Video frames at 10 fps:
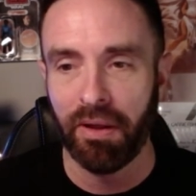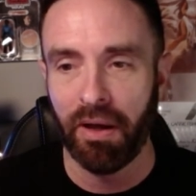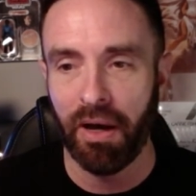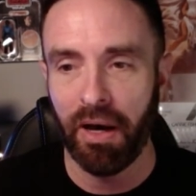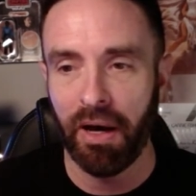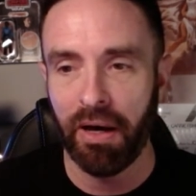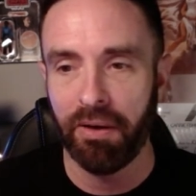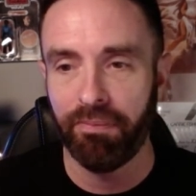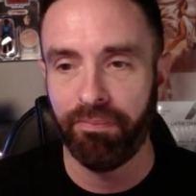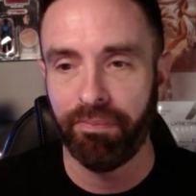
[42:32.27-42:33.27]

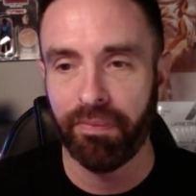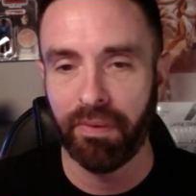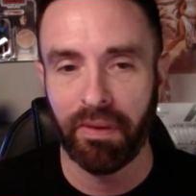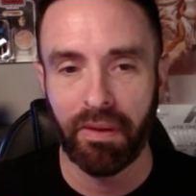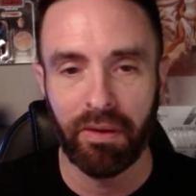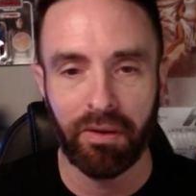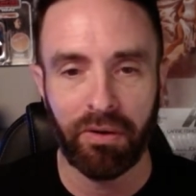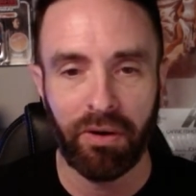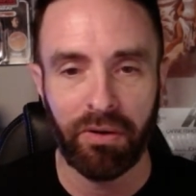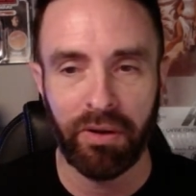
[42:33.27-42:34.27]

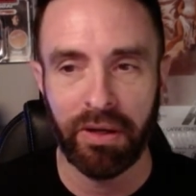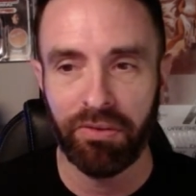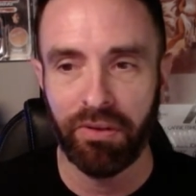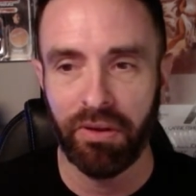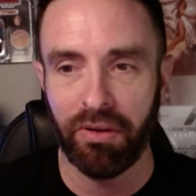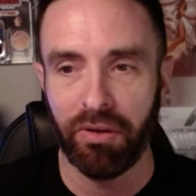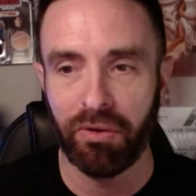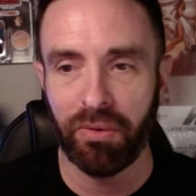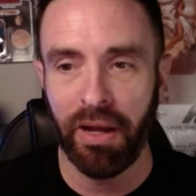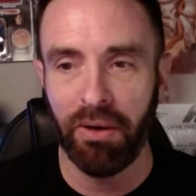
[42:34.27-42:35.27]
Carter likes the
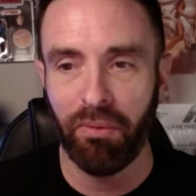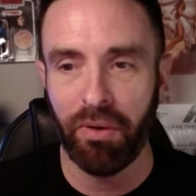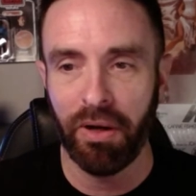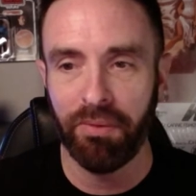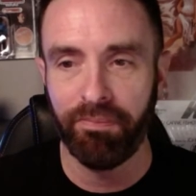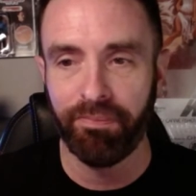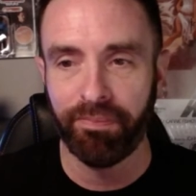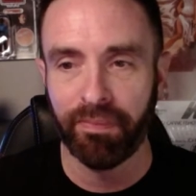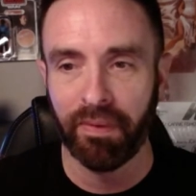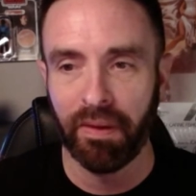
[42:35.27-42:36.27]
gray one.
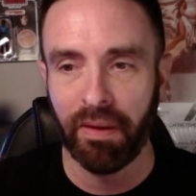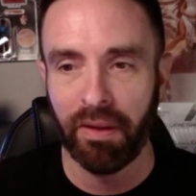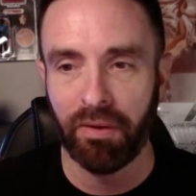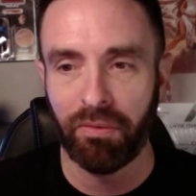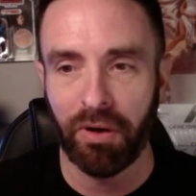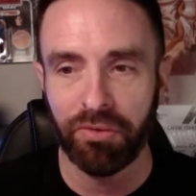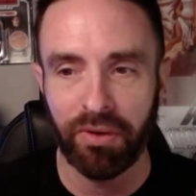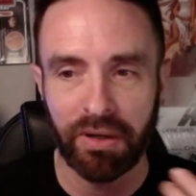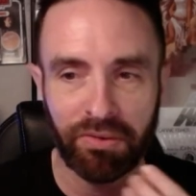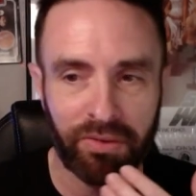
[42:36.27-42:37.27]
Ross
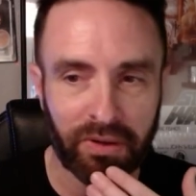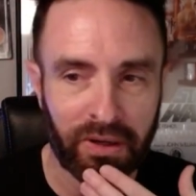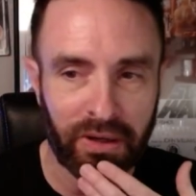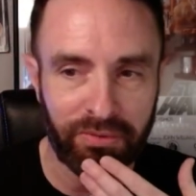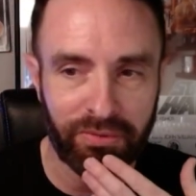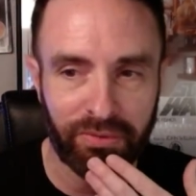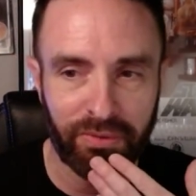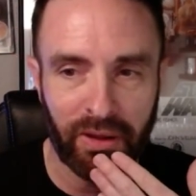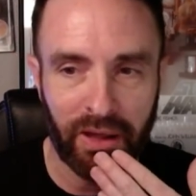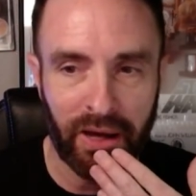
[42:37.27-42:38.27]
likes the cuff.
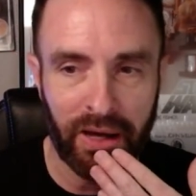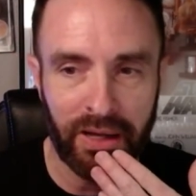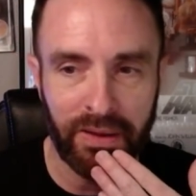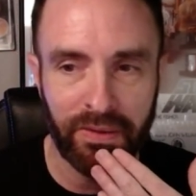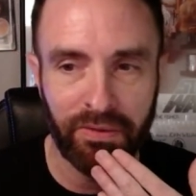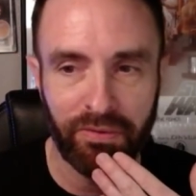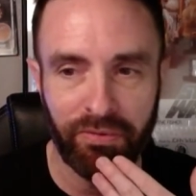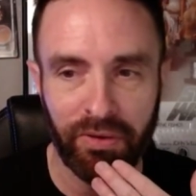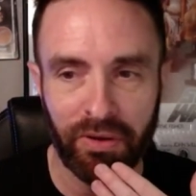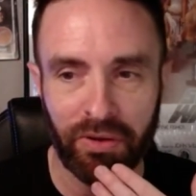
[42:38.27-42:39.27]

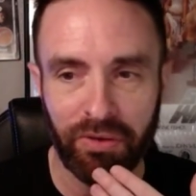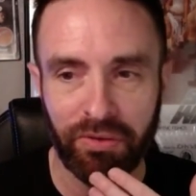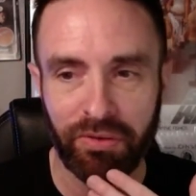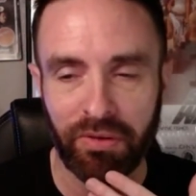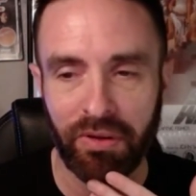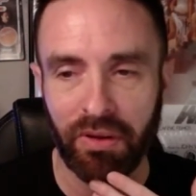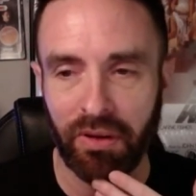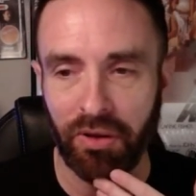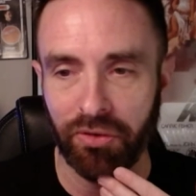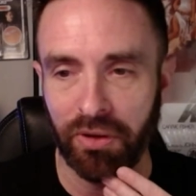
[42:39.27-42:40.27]
Phil's
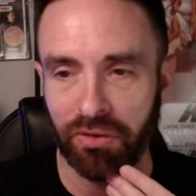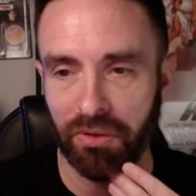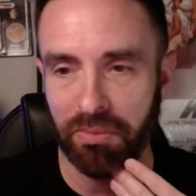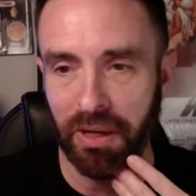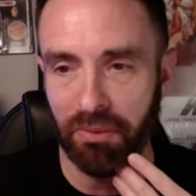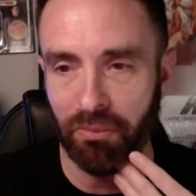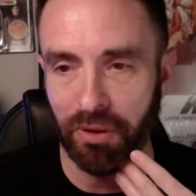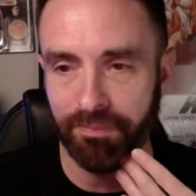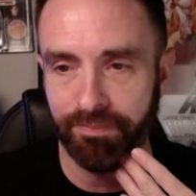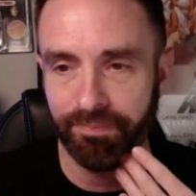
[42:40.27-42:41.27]
also likes the palm
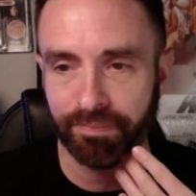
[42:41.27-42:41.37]
one.